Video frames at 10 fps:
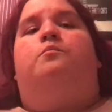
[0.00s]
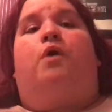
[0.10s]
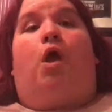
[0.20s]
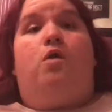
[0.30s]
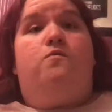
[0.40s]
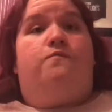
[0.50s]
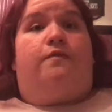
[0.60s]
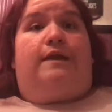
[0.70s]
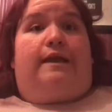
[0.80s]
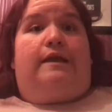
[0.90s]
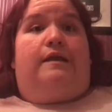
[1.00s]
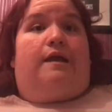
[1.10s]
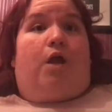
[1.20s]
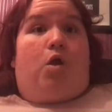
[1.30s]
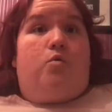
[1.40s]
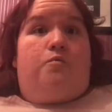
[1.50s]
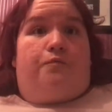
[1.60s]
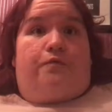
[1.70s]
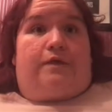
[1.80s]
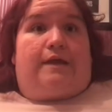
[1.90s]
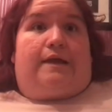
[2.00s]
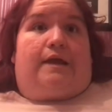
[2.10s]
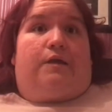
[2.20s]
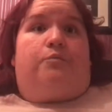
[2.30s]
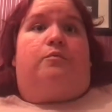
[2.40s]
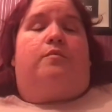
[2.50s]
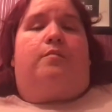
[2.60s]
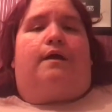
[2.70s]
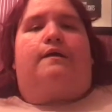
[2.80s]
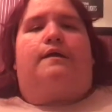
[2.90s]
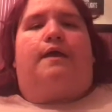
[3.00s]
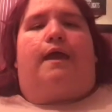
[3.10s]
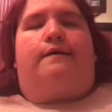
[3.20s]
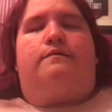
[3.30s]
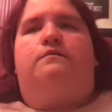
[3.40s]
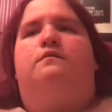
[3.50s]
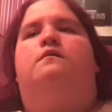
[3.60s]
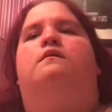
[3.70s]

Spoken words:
But hopefully it will be back again